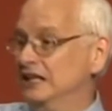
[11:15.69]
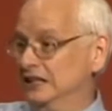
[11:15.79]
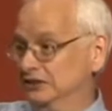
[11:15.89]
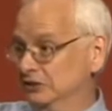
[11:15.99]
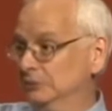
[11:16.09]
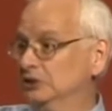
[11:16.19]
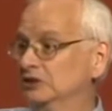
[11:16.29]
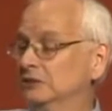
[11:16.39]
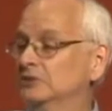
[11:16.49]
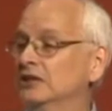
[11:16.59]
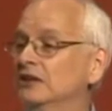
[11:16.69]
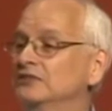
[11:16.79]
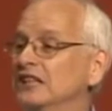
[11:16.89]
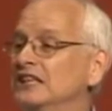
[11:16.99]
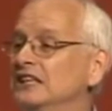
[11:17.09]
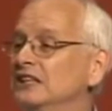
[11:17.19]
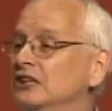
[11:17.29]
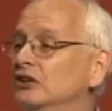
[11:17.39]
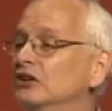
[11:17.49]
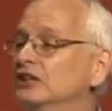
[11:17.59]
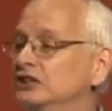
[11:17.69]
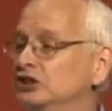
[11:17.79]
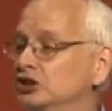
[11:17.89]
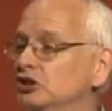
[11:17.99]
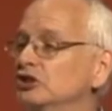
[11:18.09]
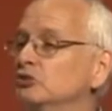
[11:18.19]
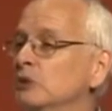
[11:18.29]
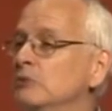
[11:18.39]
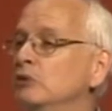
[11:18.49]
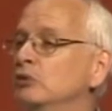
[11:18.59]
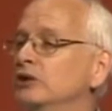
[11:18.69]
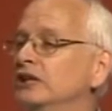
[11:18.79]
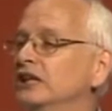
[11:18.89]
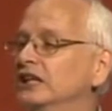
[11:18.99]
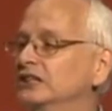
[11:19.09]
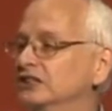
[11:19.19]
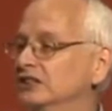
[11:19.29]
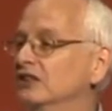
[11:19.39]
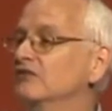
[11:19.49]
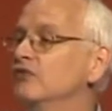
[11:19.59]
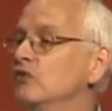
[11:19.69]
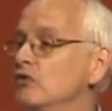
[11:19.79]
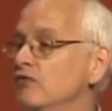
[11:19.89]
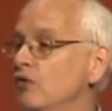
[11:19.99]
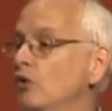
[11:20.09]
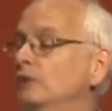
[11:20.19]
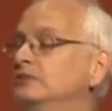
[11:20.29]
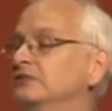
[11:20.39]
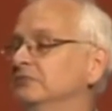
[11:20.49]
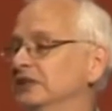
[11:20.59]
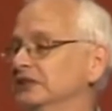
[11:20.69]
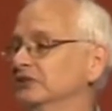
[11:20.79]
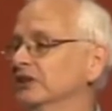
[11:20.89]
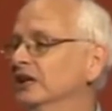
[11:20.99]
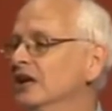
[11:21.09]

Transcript: in Scriptures themselves and in the earliest church, women were engaged in the full forms of ministry.